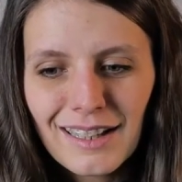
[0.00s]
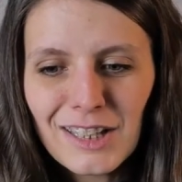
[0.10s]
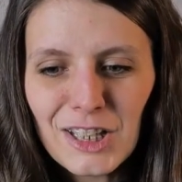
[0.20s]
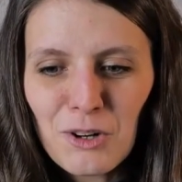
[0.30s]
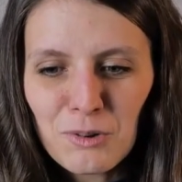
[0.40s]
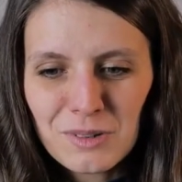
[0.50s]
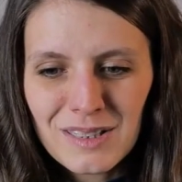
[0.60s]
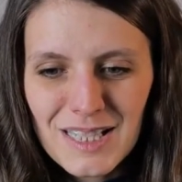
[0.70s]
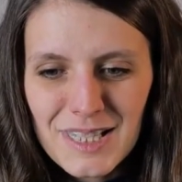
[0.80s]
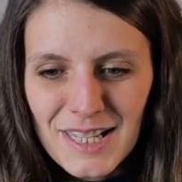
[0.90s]
you know,
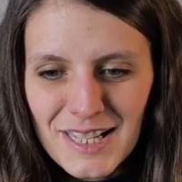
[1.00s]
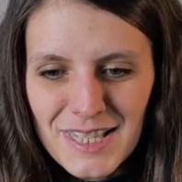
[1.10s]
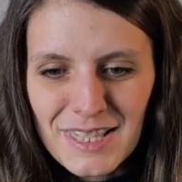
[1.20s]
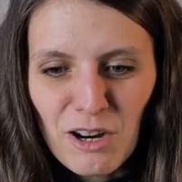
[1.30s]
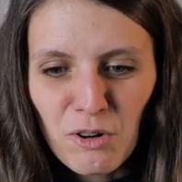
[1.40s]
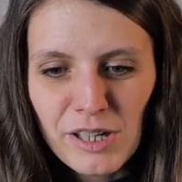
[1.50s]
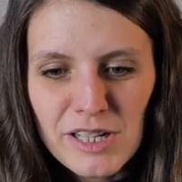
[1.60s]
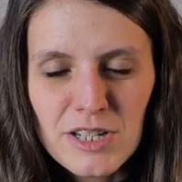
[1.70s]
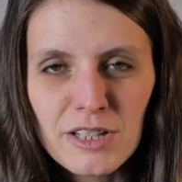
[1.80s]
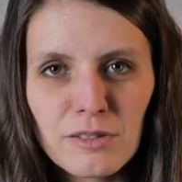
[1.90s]
this is the
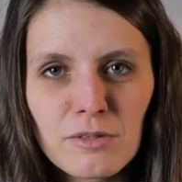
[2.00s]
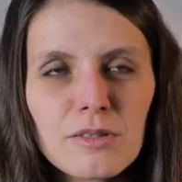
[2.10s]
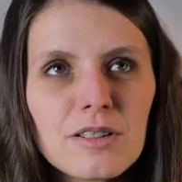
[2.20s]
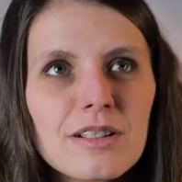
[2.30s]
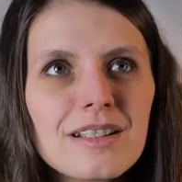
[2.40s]
original